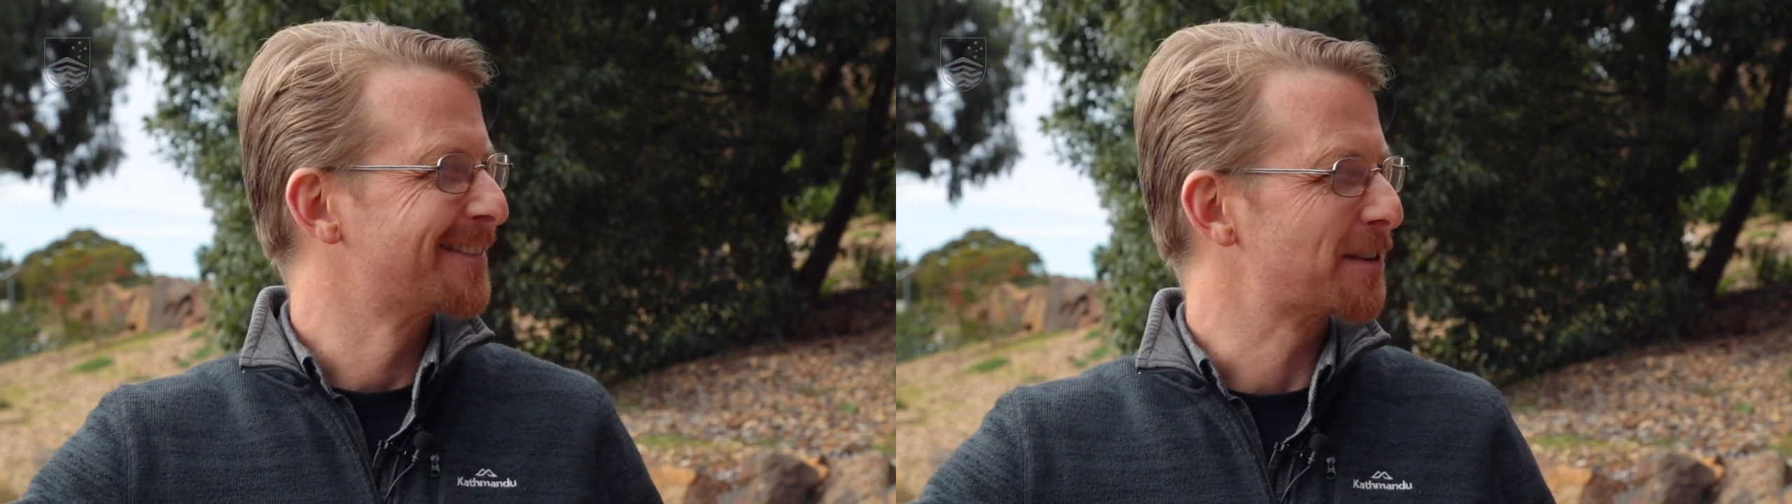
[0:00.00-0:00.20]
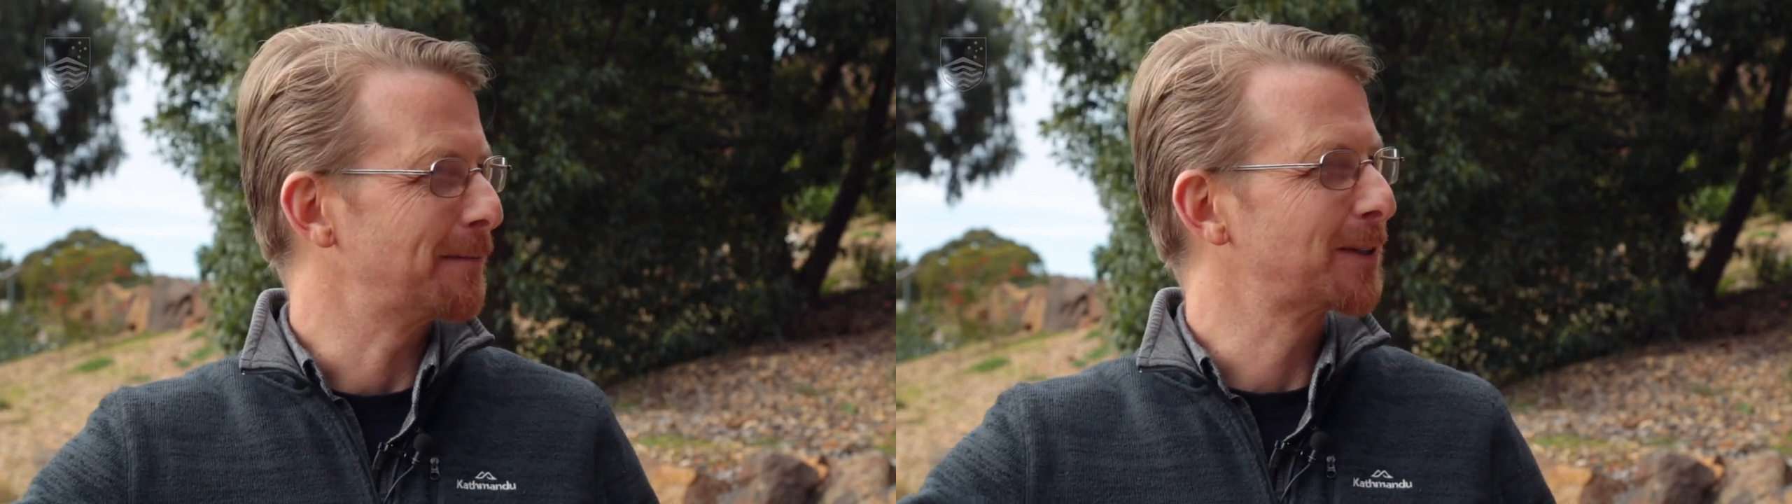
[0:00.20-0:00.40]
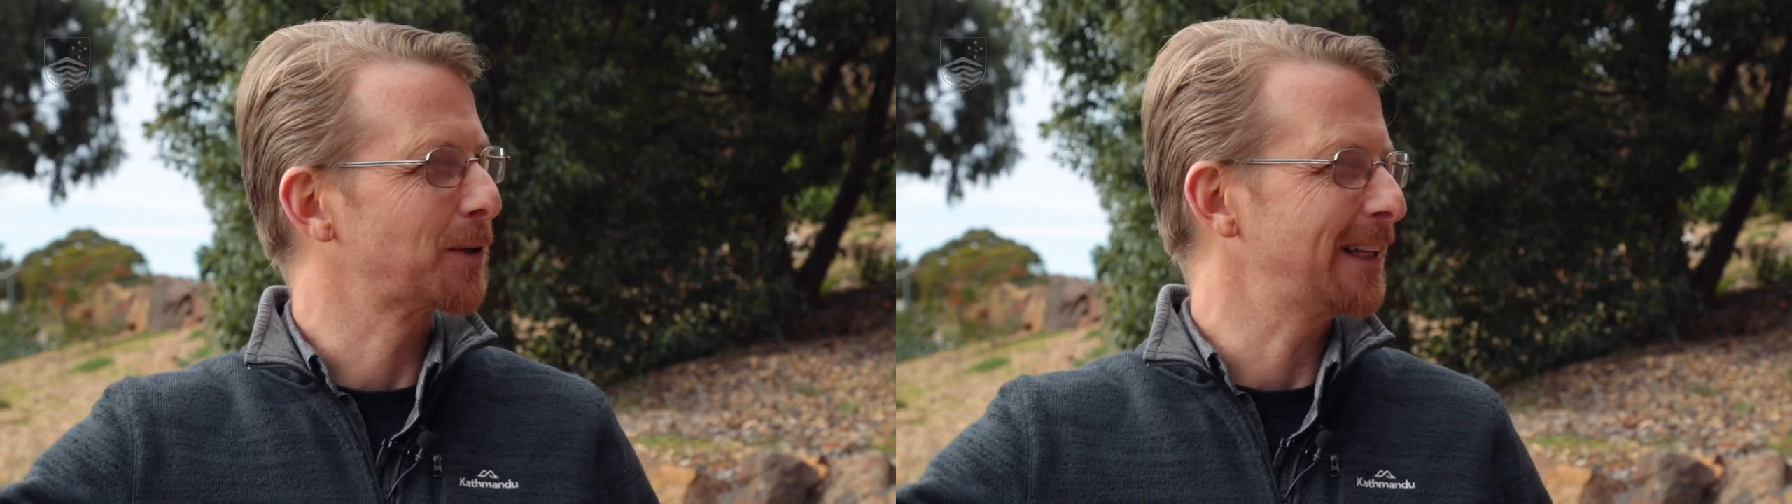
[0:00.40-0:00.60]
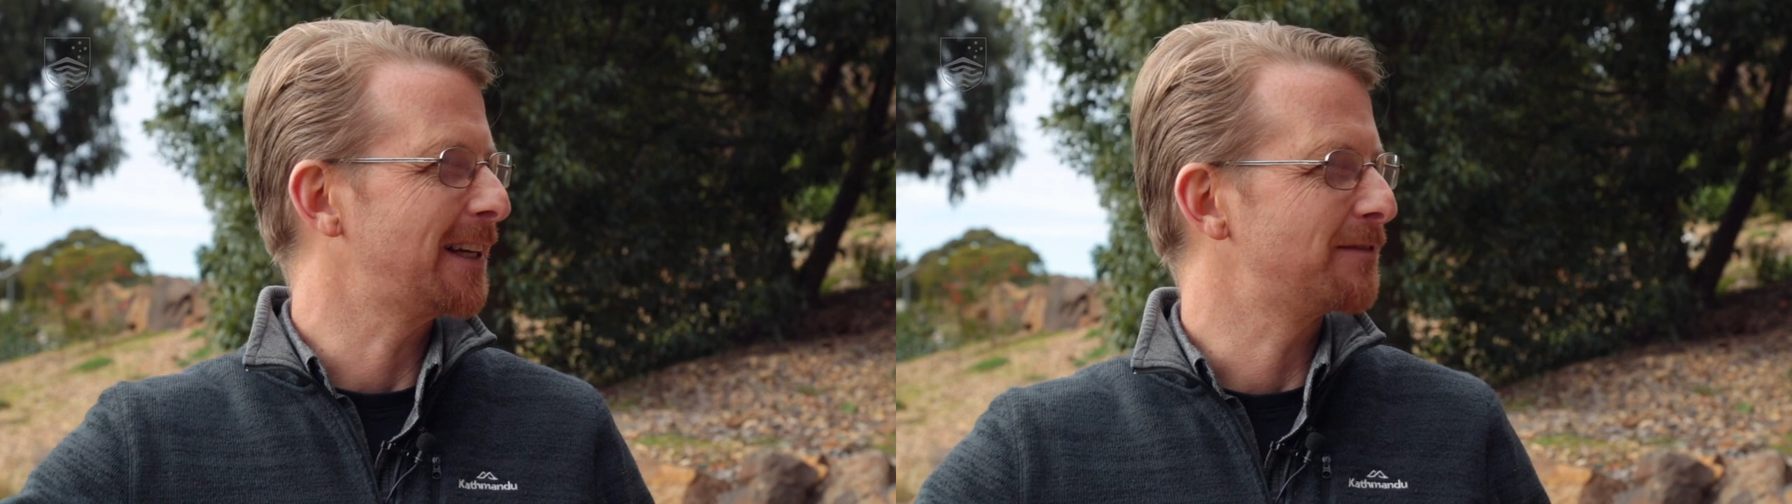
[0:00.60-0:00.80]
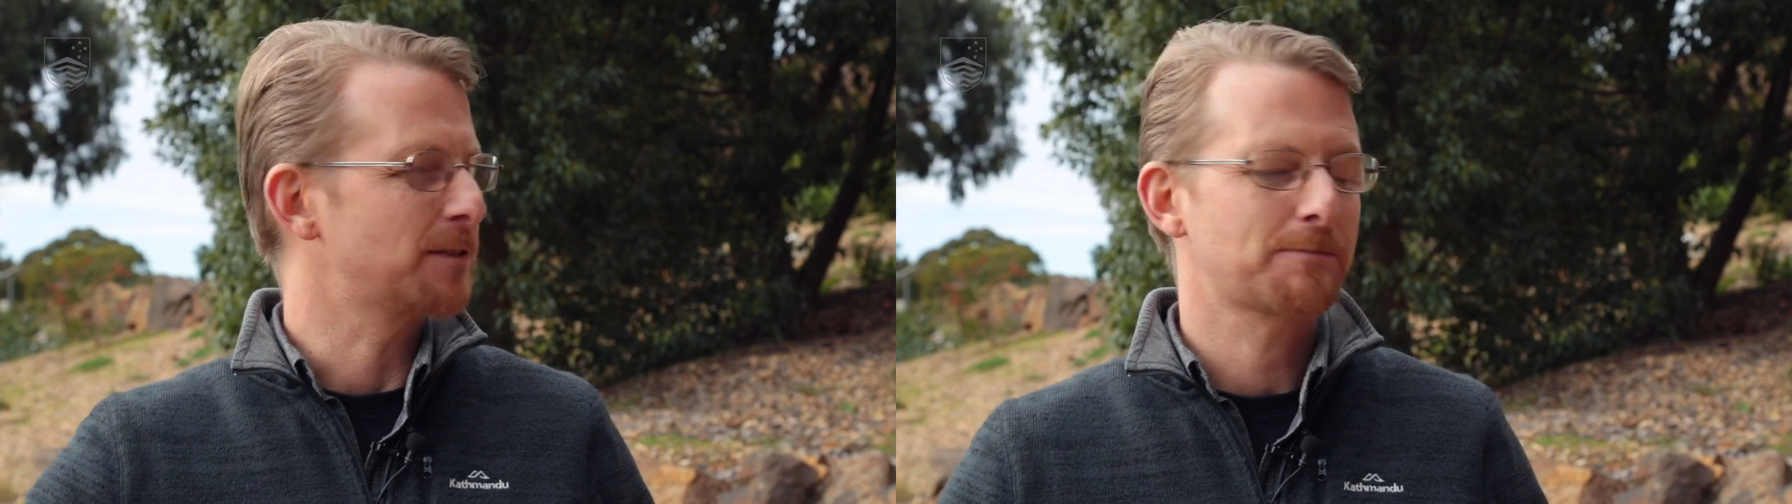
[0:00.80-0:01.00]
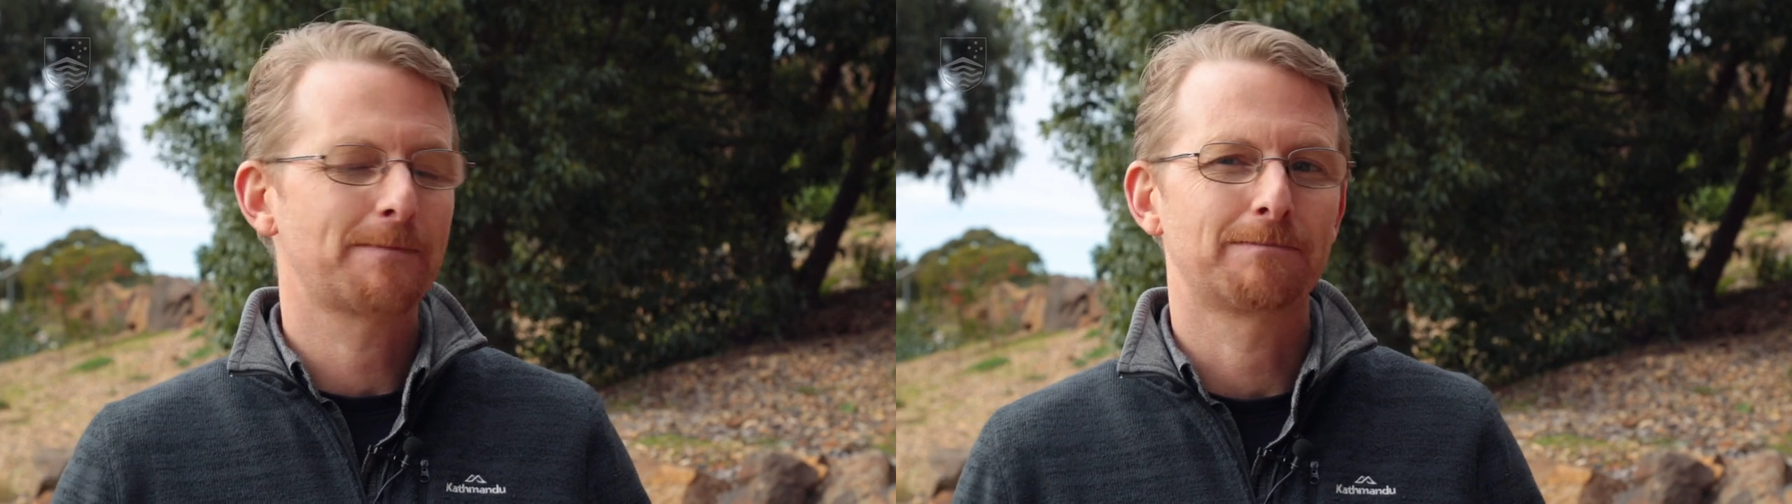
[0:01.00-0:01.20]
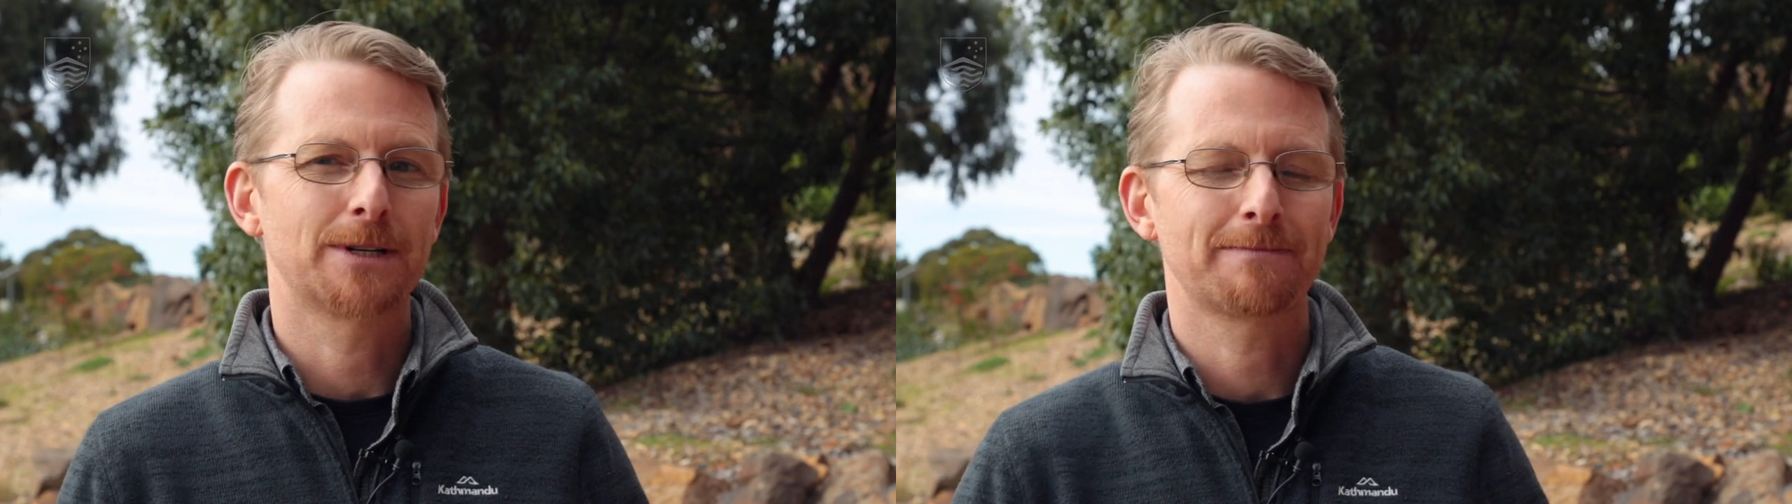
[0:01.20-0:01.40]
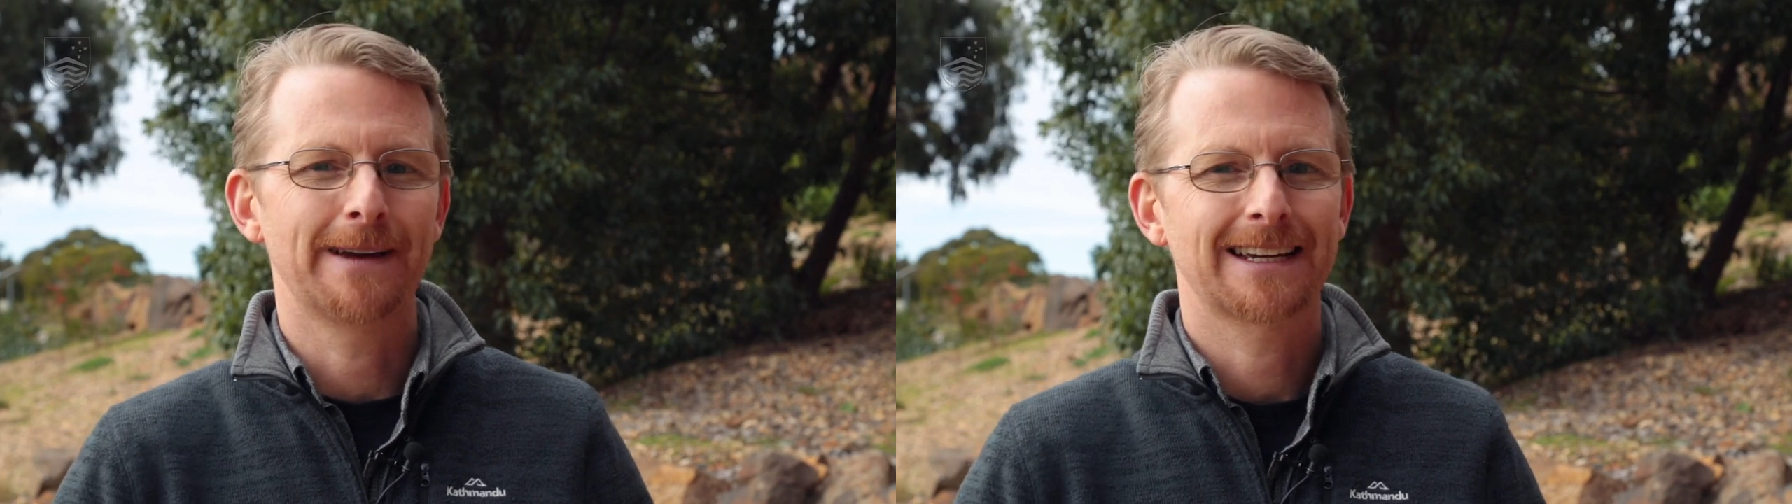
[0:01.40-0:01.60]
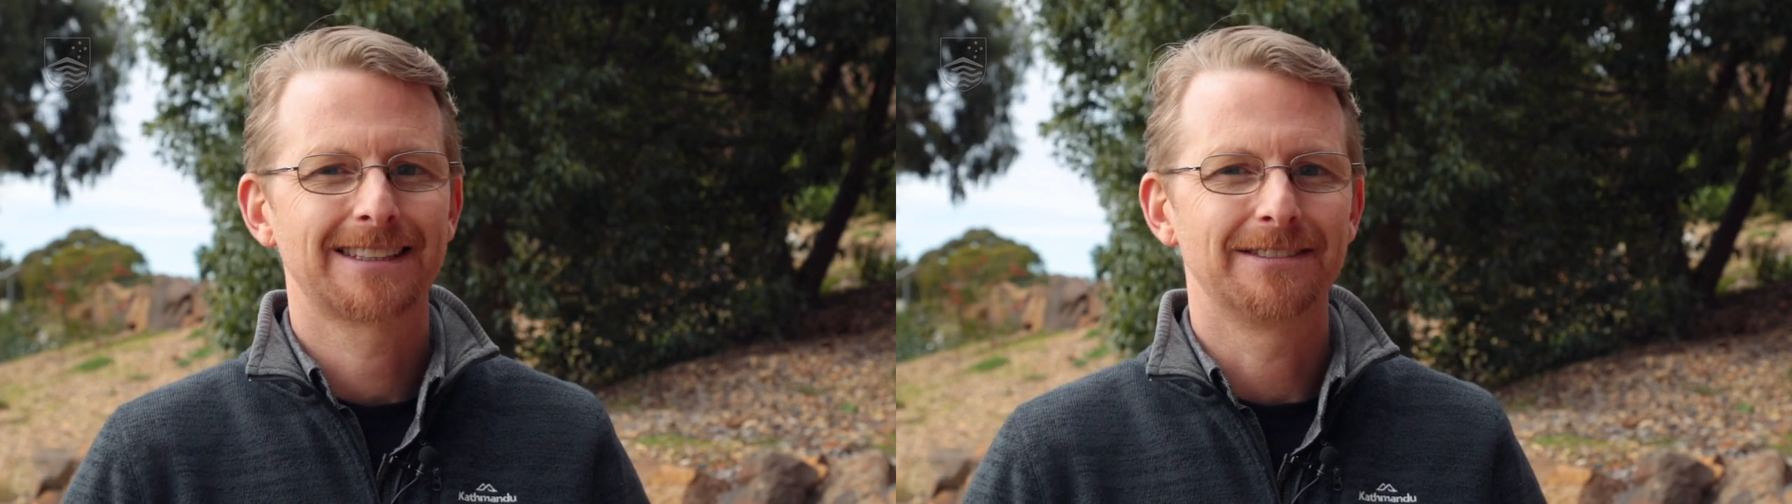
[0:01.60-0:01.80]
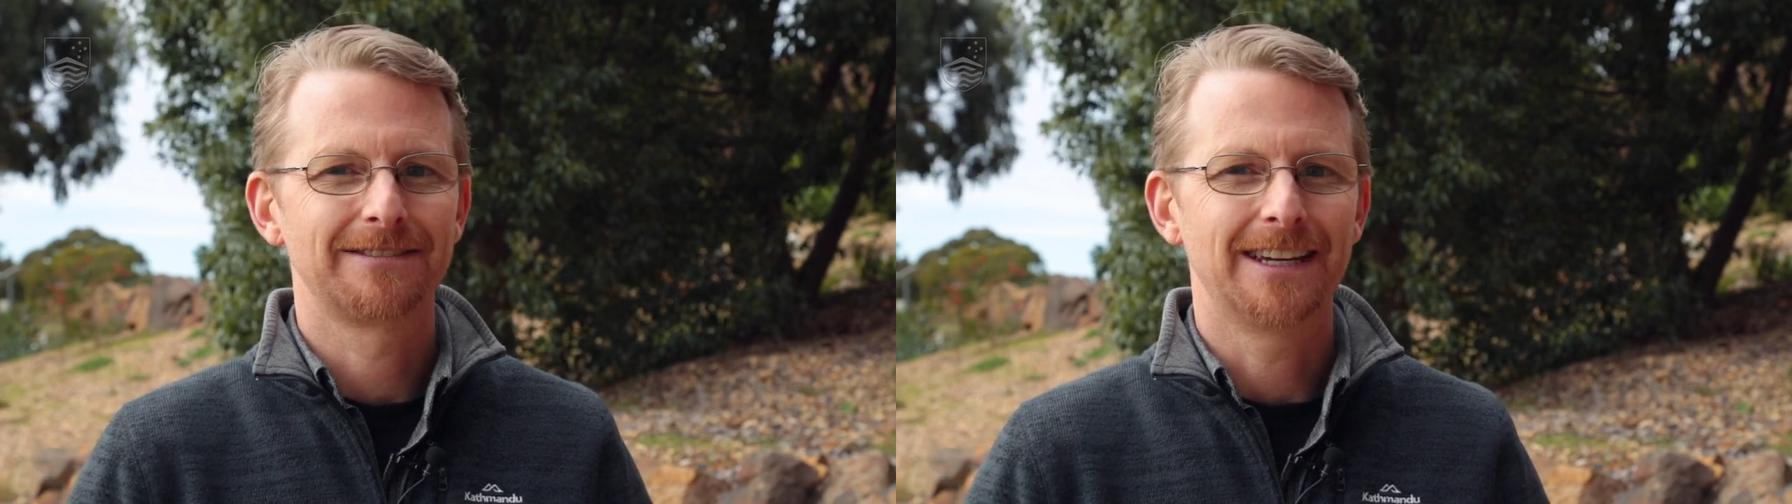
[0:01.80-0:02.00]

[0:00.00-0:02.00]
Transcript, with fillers: from a totally different perspective